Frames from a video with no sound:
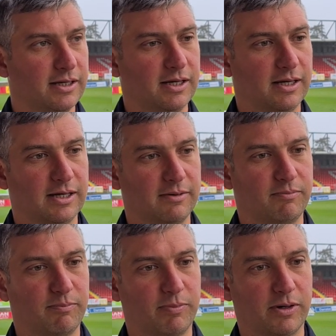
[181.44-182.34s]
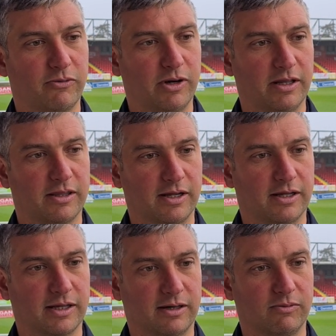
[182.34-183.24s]
But I really think
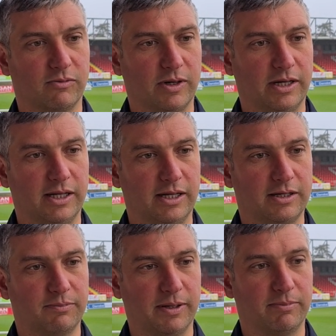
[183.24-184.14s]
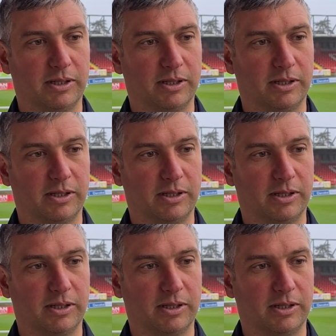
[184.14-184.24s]
that we need people